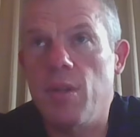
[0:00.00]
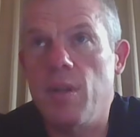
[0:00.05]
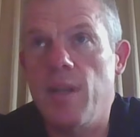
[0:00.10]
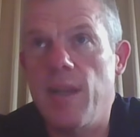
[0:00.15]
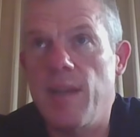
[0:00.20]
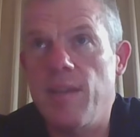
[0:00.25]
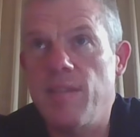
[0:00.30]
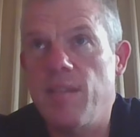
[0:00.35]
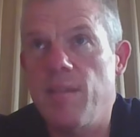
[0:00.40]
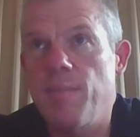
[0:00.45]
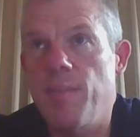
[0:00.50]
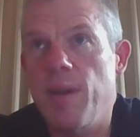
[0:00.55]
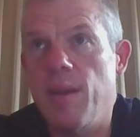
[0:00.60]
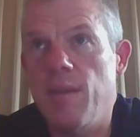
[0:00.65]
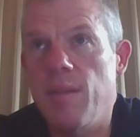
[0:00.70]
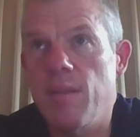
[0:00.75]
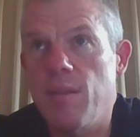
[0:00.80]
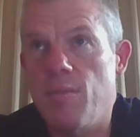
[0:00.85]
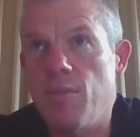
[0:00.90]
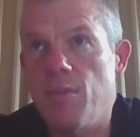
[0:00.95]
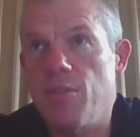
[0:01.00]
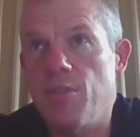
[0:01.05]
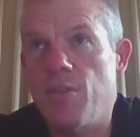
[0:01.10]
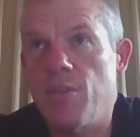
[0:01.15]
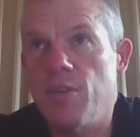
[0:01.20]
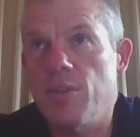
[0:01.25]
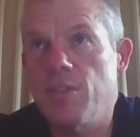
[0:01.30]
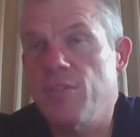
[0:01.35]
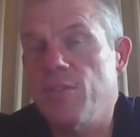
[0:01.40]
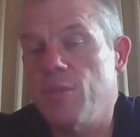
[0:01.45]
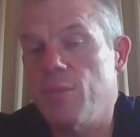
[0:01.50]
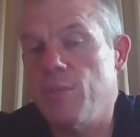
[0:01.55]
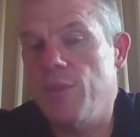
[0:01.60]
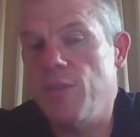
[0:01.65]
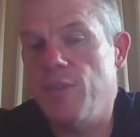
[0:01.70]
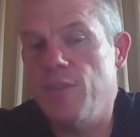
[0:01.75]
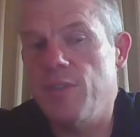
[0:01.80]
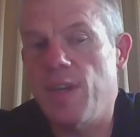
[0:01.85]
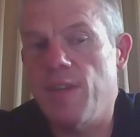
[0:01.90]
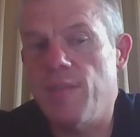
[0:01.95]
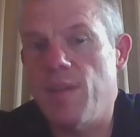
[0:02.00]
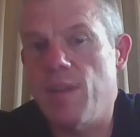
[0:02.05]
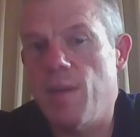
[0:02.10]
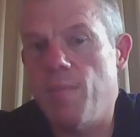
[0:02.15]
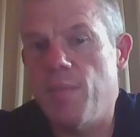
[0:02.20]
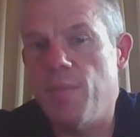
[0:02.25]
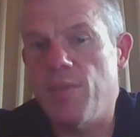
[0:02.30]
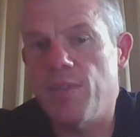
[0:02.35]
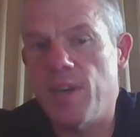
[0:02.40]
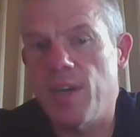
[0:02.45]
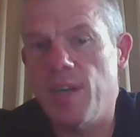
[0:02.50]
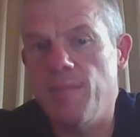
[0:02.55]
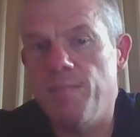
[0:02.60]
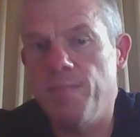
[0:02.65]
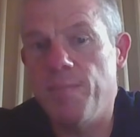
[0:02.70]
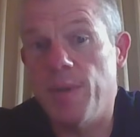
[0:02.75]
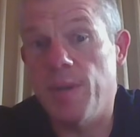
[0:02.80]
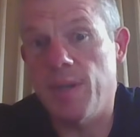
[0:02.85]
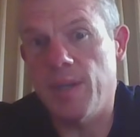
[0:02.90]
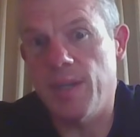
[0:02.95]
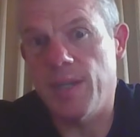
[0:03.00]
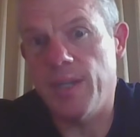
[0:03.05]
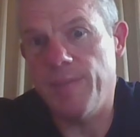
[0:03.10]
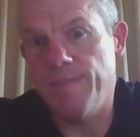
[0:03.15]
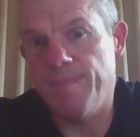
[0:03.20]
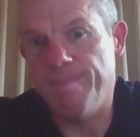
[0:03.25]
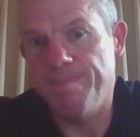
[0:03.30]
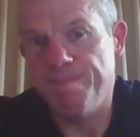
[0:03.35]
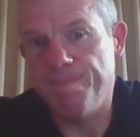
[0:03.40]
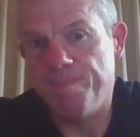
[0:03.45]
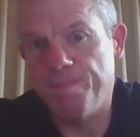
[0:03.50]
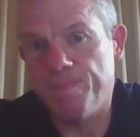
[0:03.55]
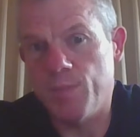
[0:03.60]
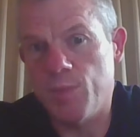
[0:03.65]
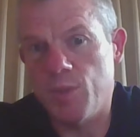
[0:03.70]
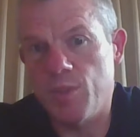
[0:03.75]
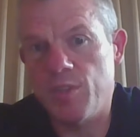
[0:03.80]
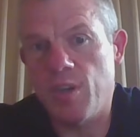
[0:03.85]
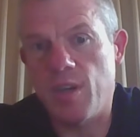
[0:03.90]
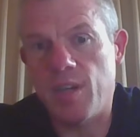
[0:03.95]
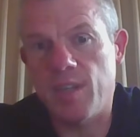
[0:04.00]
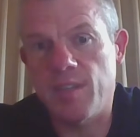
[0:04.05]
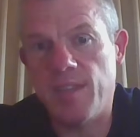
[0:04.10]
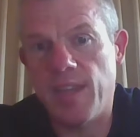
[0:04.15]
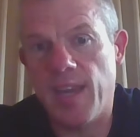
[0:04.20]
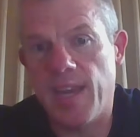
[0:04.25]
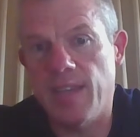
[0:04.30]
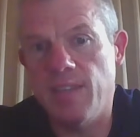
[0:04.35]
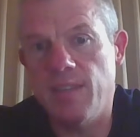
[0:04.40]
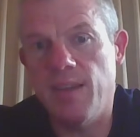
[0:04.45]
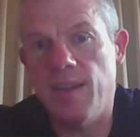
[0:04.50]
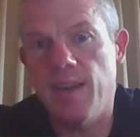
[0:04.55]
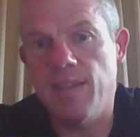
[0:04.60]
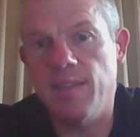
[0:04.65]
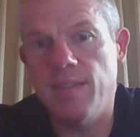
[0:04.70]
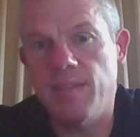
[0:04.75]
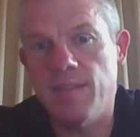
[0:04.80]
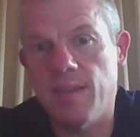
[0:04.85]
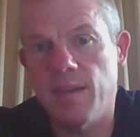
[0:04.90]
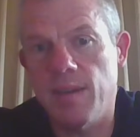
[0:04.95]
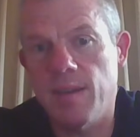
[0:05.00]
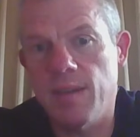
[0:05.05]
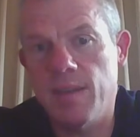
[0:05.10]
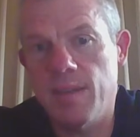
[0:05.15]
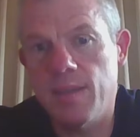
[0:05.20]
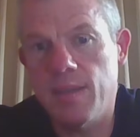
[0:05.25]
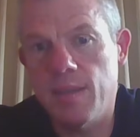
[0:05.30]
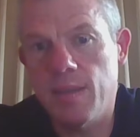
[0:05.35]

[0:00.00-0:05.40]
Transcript: and estimate the resource. So we should have the numbers out by, we're targeting end July.